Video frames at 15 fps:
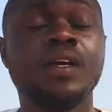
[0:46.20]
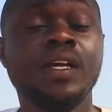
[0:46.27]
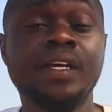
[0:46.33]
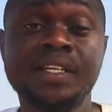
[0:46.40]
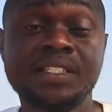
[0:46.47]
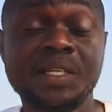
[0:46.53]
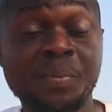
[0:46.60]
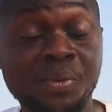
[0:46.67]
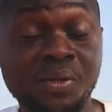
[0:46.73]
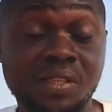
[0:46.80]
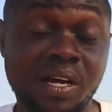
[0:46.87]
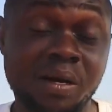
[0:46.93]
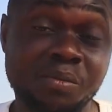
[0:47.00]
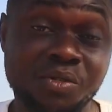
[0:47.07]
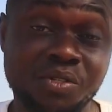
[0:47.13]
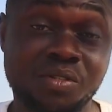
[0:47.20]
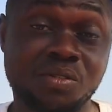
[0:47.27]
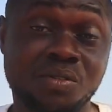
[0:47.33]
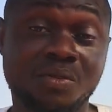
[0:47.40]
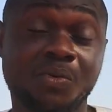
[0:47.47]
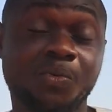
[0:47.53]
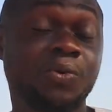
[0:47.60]
In simple
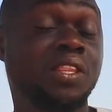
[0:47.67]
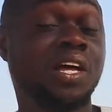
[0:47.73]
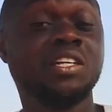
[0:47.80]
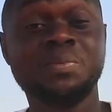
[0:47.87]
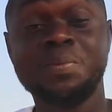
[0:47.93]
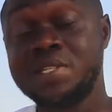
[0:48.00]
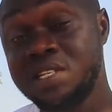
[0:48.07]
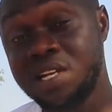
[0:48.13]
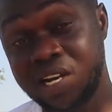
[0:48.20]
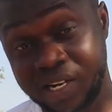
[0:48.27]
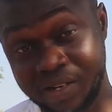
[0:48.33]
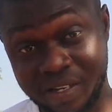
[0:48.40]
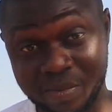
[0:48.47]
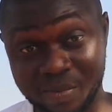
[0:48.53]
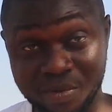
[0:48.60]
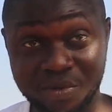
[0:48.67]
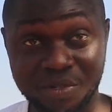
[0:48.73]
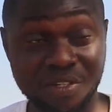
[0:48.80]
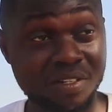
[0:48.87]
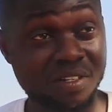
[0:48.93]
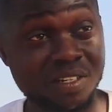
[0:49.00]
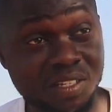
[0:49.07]
terms, without beating around the
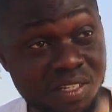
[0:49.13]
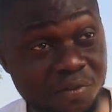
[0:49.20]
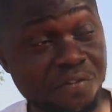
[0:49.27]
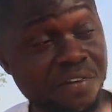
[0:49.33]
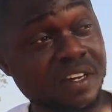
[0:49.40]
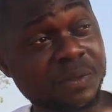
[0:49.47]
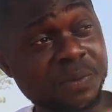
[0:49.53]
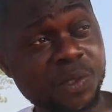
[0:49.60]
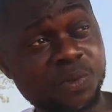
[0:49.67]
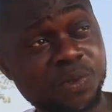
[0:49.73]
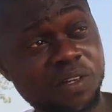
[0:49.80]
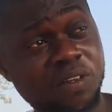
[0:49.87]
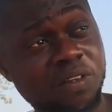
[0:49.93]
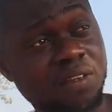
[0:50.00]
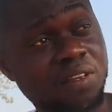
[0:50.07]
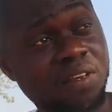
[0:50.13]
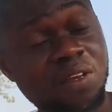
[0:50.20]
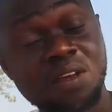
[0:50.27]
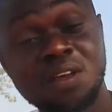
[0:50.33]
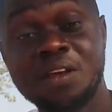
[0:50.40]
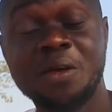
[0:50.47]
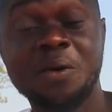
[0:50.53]
bush, the difference between
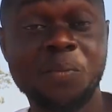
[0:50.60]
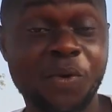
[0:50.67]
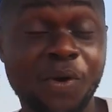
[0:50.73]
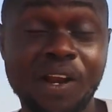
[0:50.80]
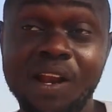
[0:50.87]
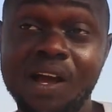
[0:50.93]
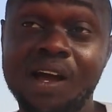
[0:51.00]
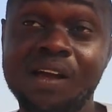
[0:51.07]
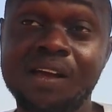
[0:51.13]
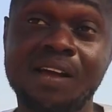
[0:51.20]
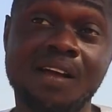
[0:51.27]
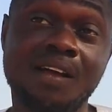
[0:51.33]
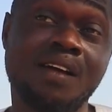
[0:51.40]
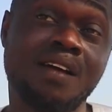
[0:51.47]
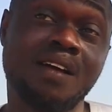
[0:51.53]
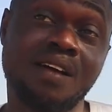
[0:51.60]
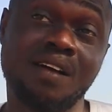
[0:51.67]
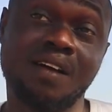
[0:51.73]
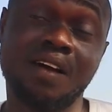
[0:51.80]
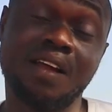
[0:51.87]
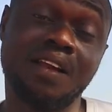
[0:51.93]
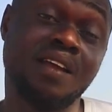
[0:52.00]
a broiler
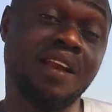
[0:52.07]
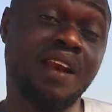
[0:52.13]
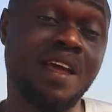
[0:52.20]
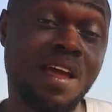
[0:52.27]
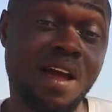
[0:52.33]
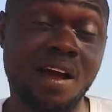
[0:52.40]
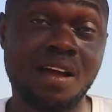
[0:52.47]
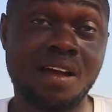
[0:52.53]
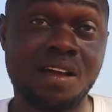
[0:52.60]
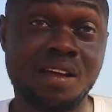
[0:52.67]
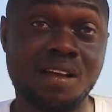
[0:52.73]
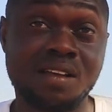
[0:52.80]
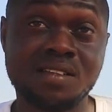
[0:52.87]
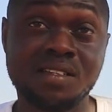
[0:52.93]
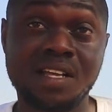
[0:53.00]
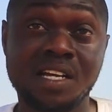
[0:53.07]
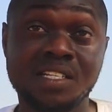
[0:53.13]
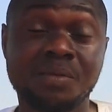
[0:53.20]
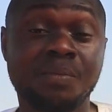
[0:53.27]
and a layer is that